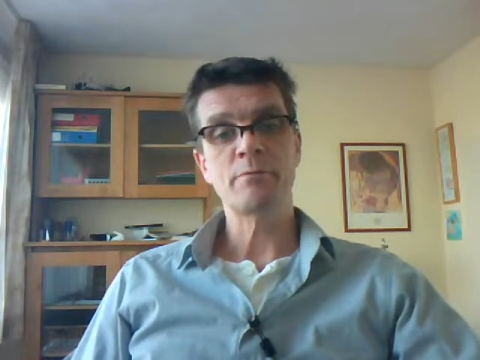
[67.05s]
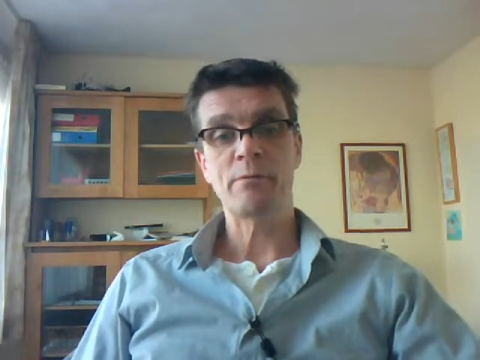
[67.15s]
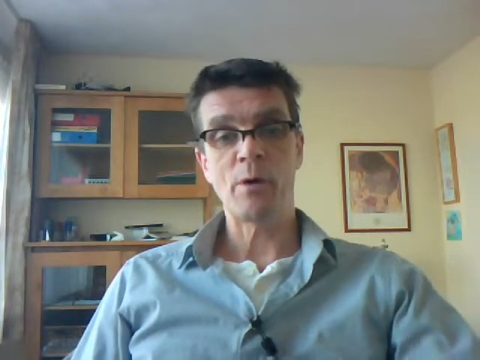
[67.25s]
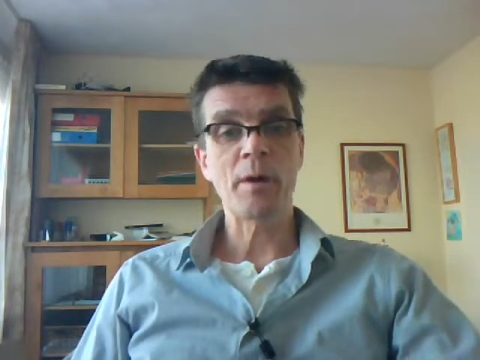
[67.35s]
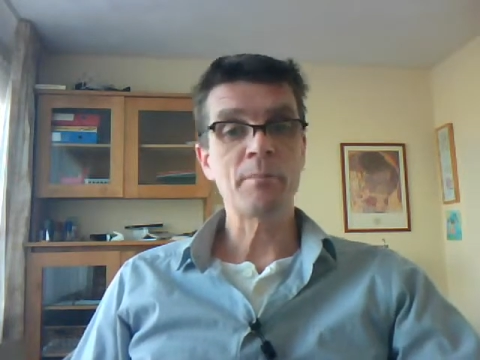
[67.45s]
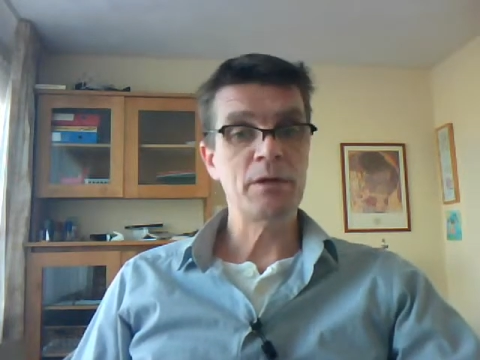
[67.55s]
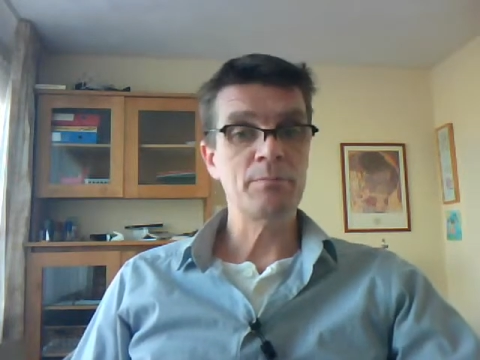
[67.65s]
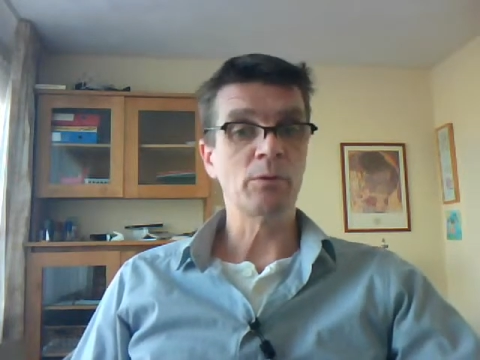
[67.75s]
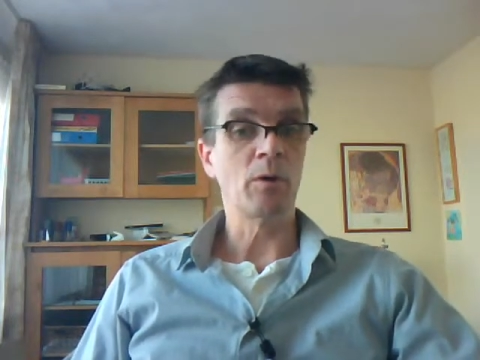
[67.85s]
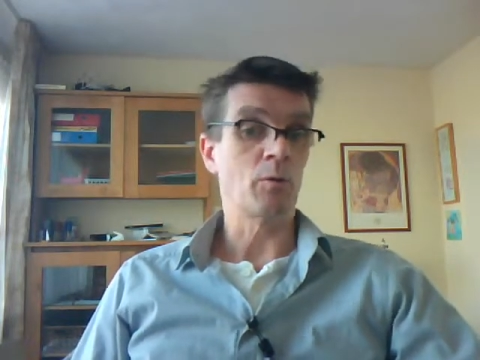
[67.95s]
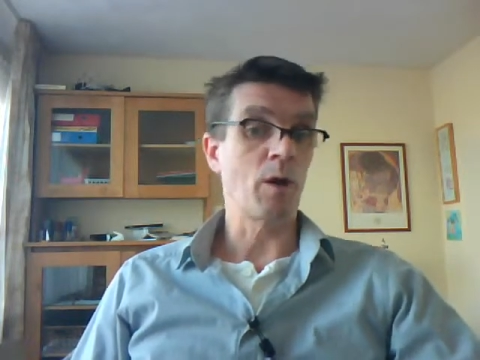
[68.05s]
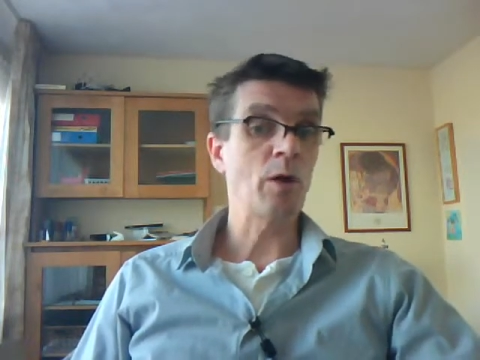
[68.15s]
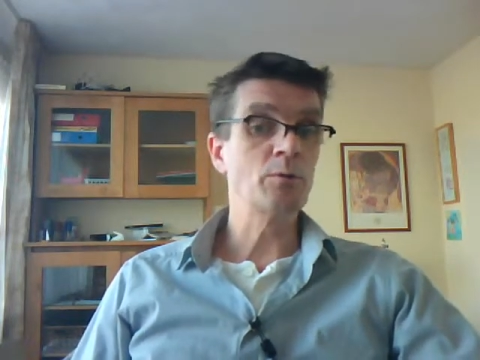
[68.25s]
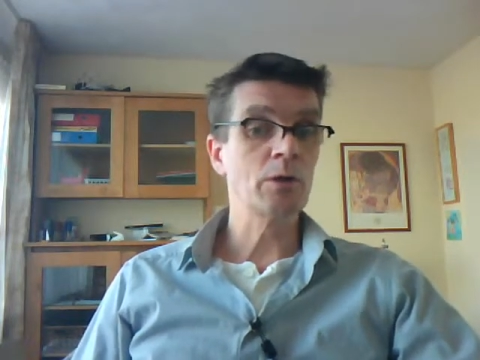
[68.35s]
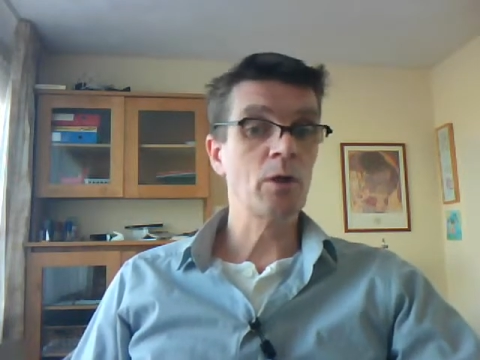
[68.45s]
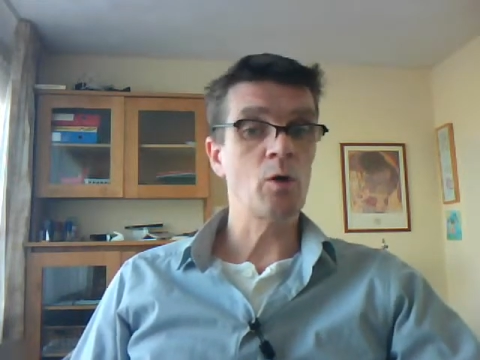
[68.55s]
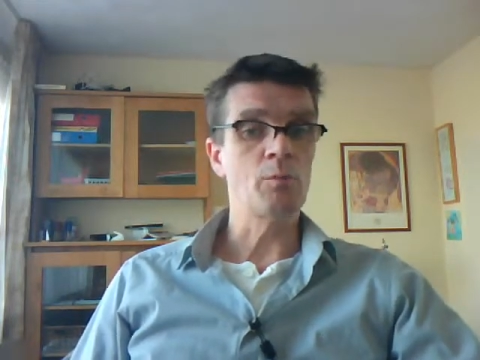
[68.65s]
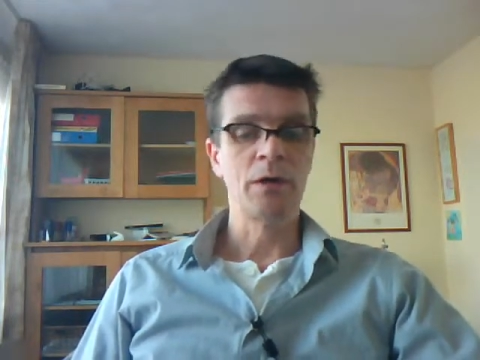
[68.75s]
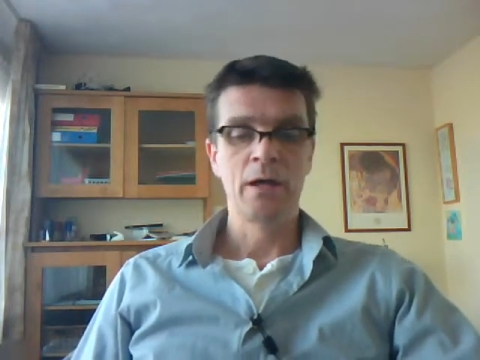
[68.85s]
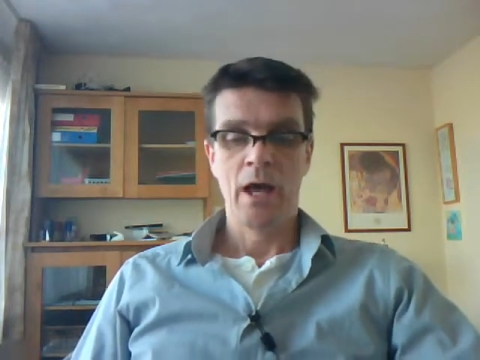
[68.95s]
with other people around the
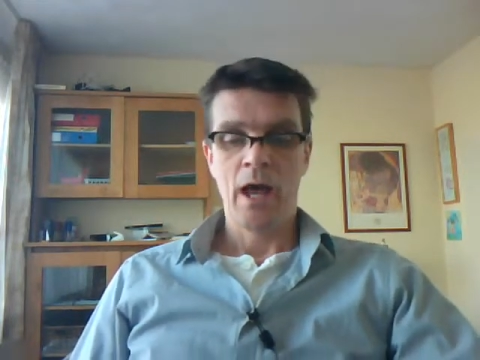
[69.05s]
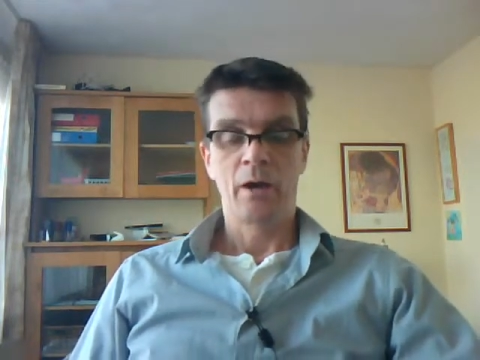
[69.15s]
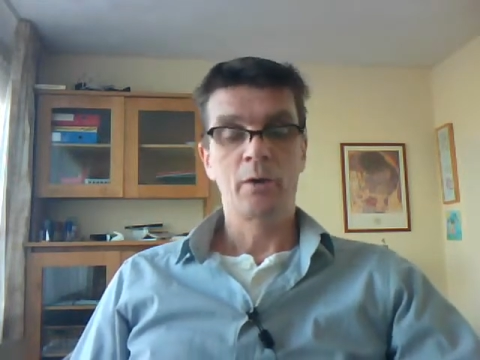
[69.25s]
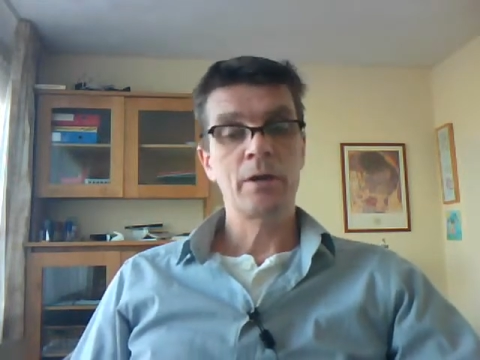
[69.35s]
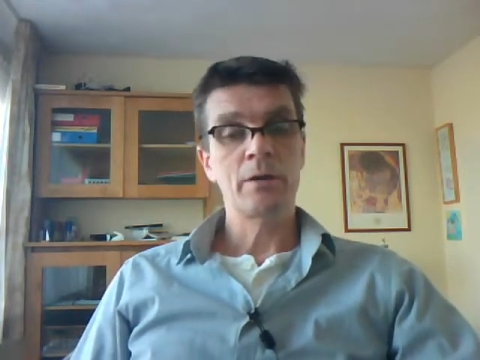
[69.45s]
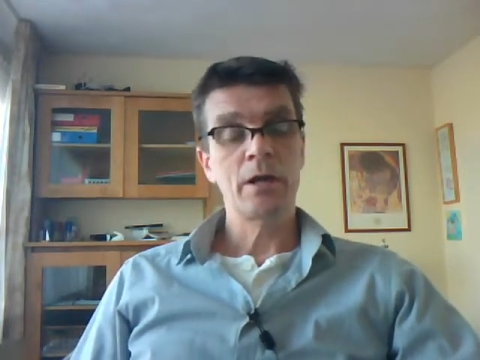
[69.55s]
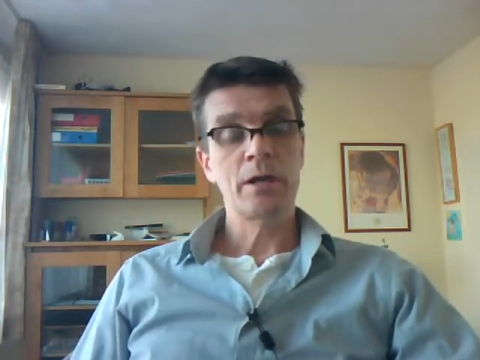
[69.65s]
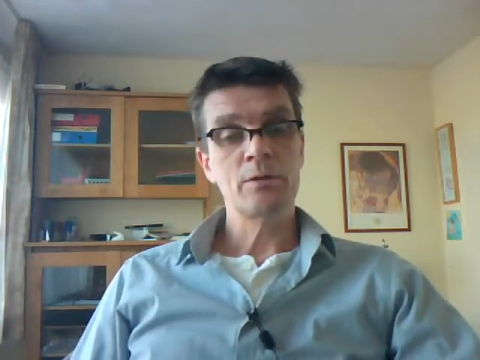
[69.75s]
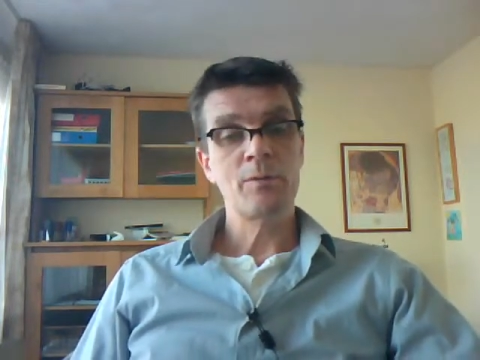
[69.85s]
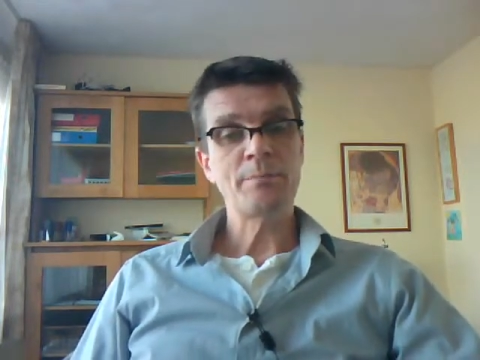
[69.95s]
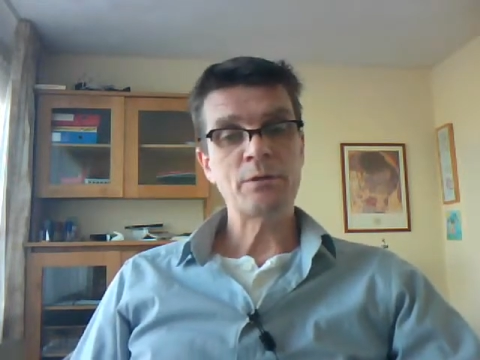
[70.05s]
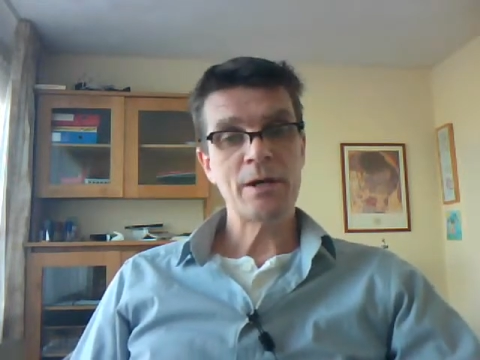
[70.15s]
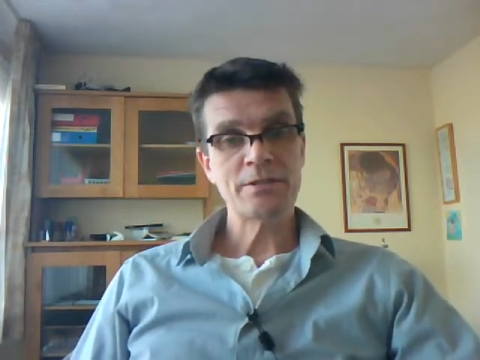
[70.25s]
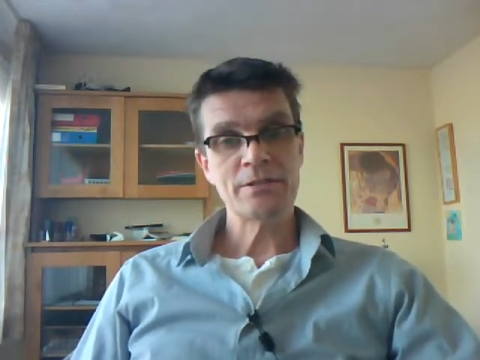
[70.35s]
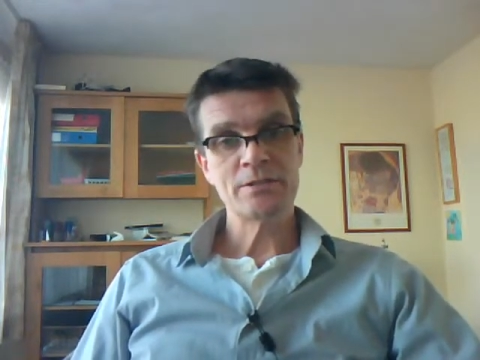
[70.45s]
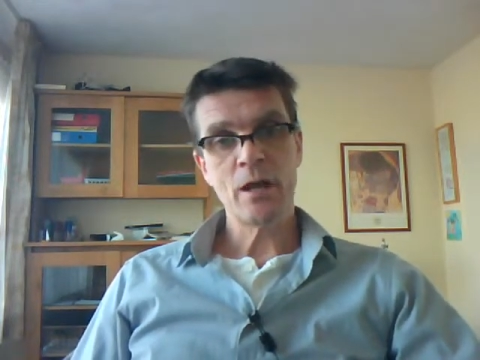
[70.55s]
globe. The web address is